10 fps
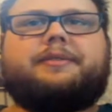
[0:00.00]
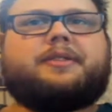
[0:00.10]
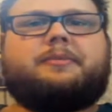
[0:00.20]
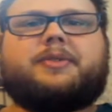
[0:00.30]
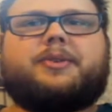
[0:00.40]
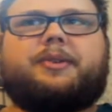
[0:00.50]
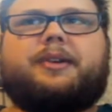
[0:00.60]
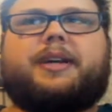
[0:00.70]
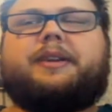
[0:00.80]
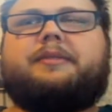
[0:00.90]
of some
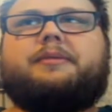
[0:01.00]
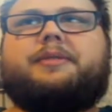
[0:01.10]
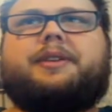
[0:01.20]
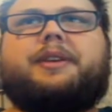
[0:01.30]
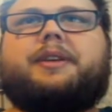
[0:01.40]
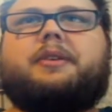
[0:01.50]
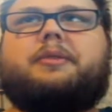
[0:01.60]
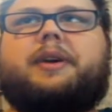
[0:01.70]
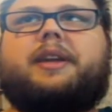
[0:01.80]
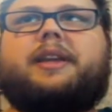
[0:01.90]
sort. I don't really
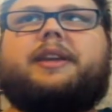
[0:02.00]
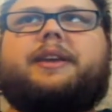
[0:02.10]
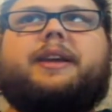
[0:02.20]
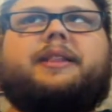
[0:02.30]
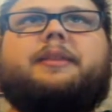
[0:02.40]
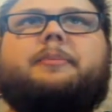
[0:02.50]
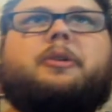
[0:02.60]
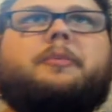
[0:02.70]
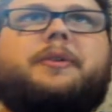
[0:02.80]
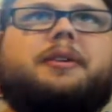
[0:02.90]
quite get the
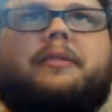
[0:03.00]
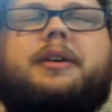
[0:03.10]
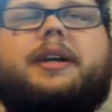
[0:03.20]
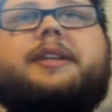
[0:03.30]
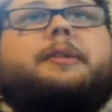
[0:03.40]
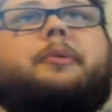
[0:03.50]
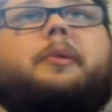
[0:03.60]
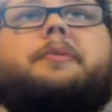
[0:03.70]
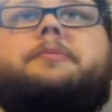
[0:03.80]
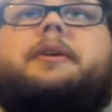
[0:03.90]
purpose. Well, I get the
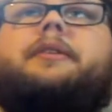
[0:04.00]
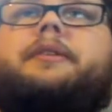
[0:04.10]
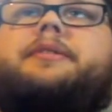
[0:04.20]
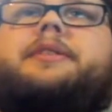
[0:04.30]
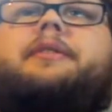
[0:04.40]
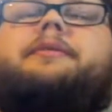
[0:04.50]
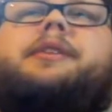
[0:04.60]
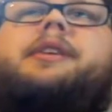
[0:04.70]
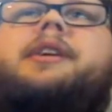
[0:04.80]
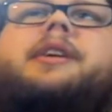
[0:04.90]
purpose, but I don't understand
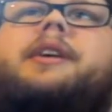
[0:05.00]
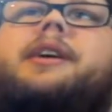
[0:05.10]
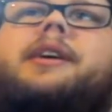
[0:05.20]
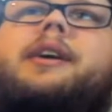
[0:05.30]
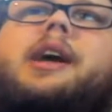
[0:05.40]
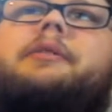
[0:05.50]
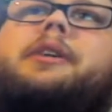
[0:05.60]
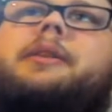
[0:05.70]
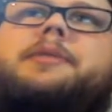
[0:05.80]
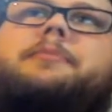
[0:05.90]
really how
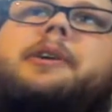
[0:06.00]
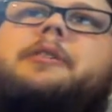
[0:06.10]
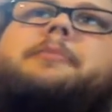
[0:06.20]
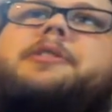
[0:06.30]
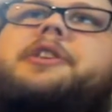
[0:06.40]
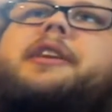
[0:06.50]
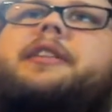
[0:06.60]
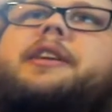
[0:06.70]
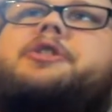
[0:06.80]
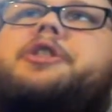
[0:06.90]
it comes about. But she
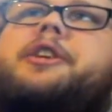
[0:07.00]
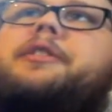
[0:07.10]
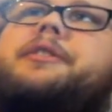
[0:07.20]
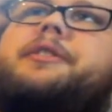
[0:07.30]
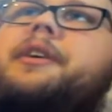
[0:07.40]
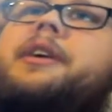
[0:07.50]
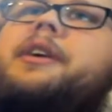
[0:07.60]
can like shield